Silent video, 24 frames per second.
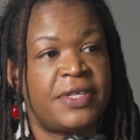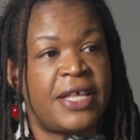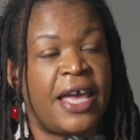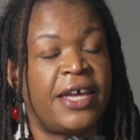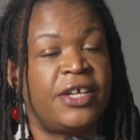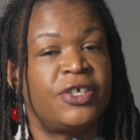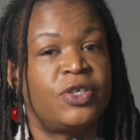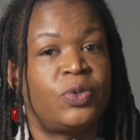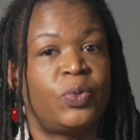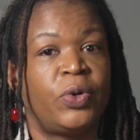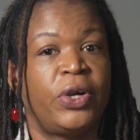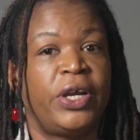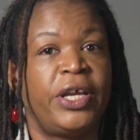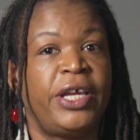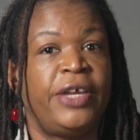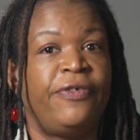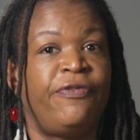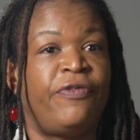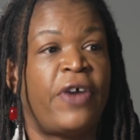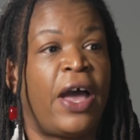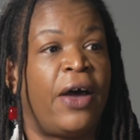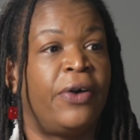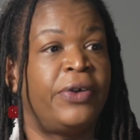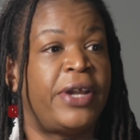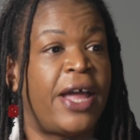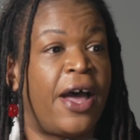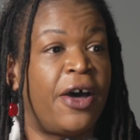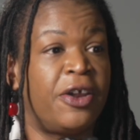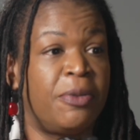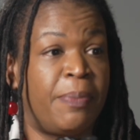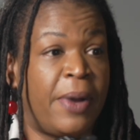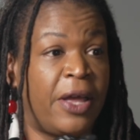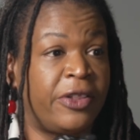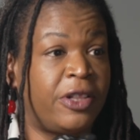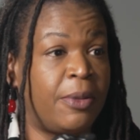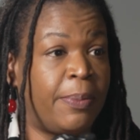That is where he found out
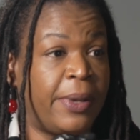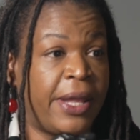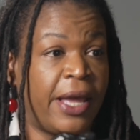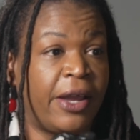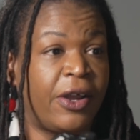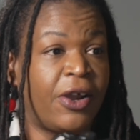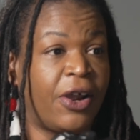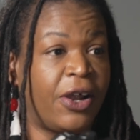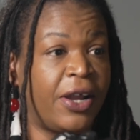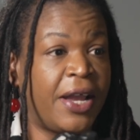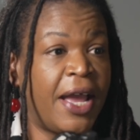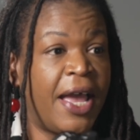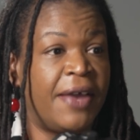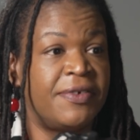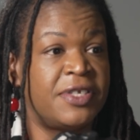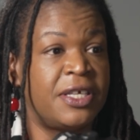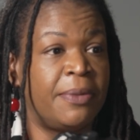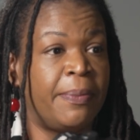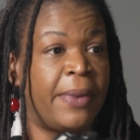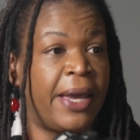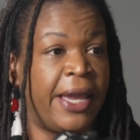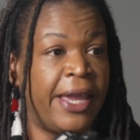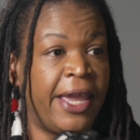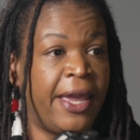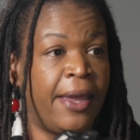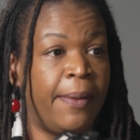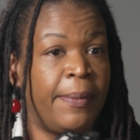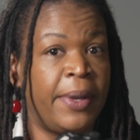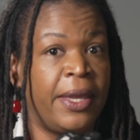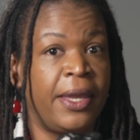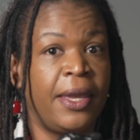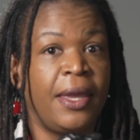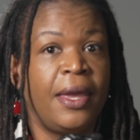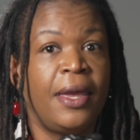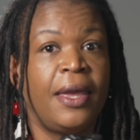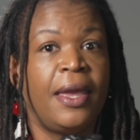about the Black Archives in
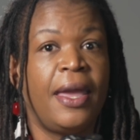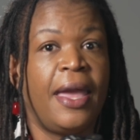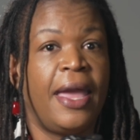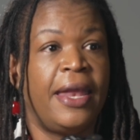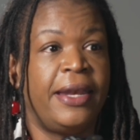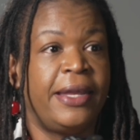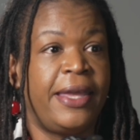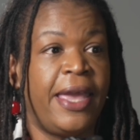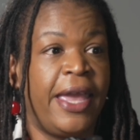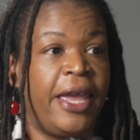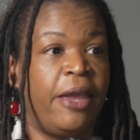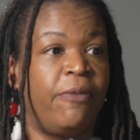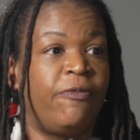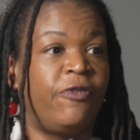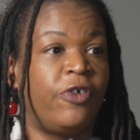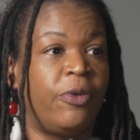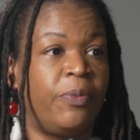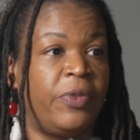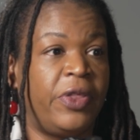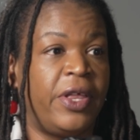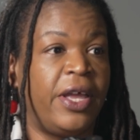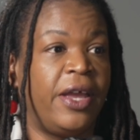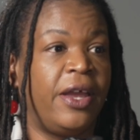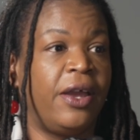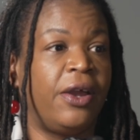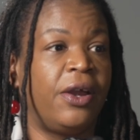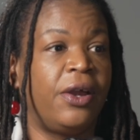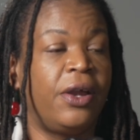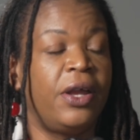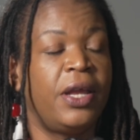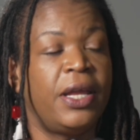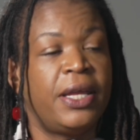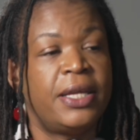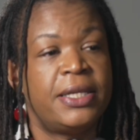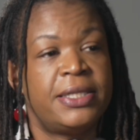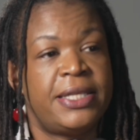Miami and came from there
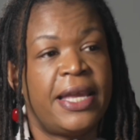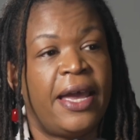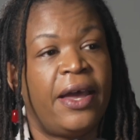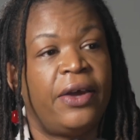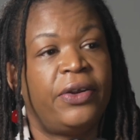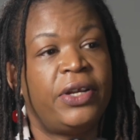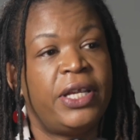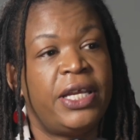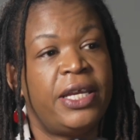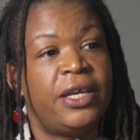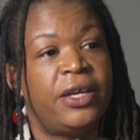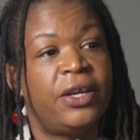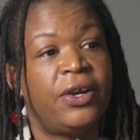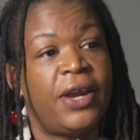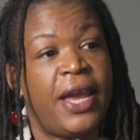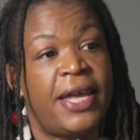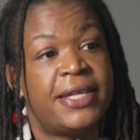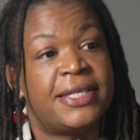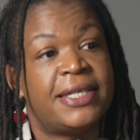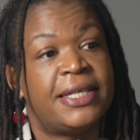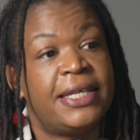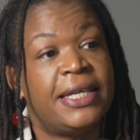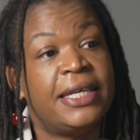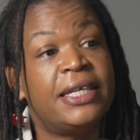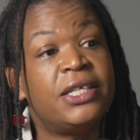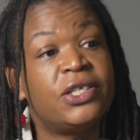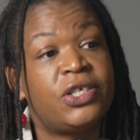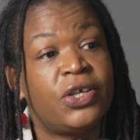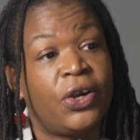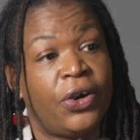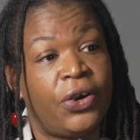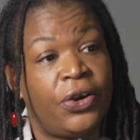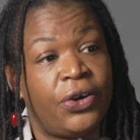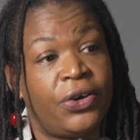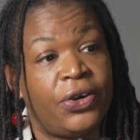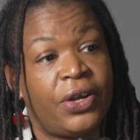down here as an
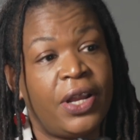intern.